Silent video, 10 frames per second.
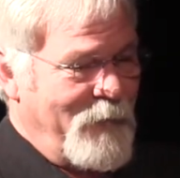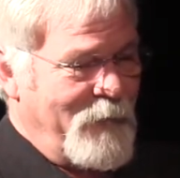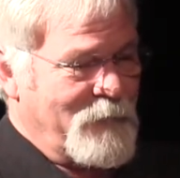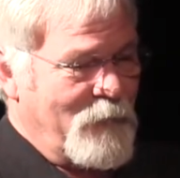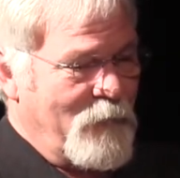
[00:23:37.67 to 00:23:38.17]

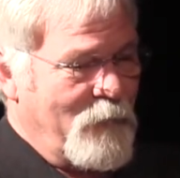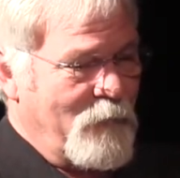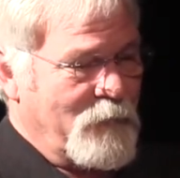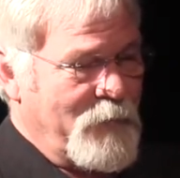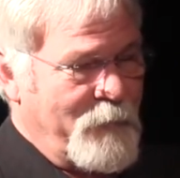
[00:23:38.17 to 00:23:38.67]
And
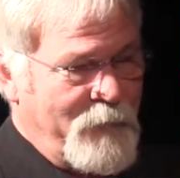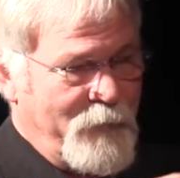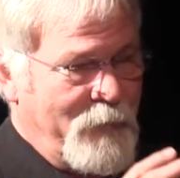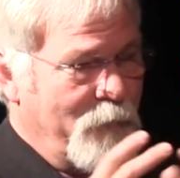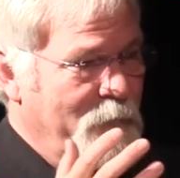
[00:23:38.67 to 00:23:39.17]
so some of the
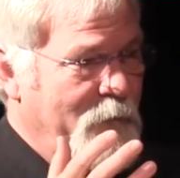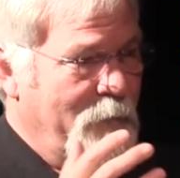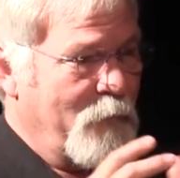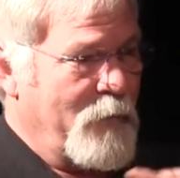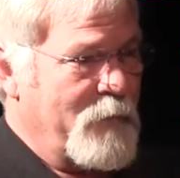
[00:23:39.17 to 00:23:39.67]
people who
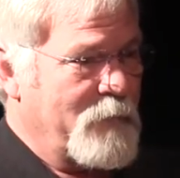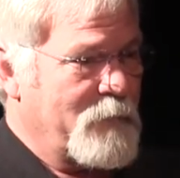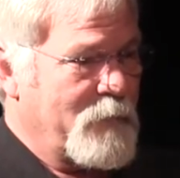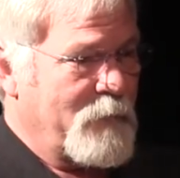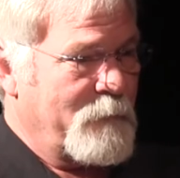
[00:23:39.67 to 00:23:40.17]
came on
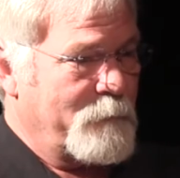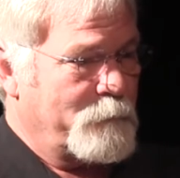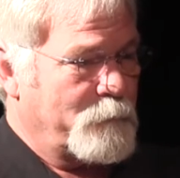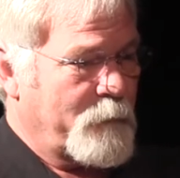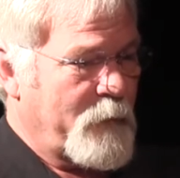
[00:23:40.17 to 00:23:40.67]
as um,
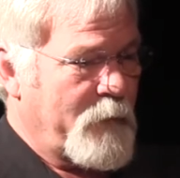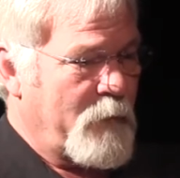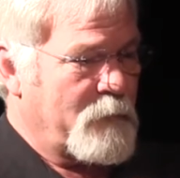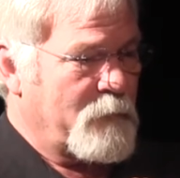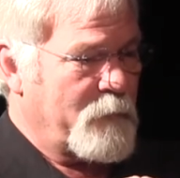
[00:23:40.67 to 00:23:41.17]

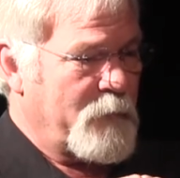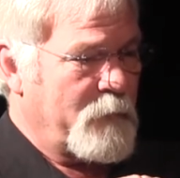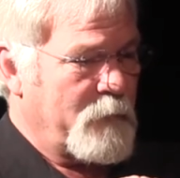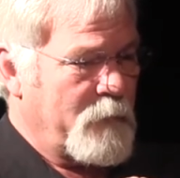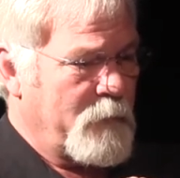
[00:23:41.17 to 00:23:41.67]

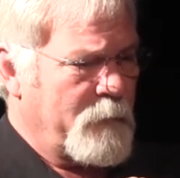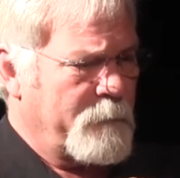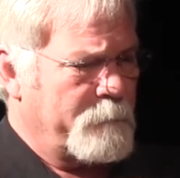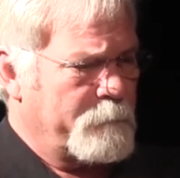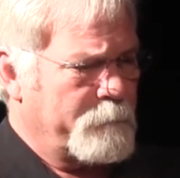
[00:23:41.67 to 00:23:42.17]
councilmen
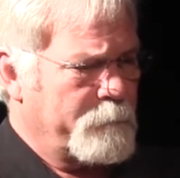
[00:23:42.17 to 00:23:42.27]
um,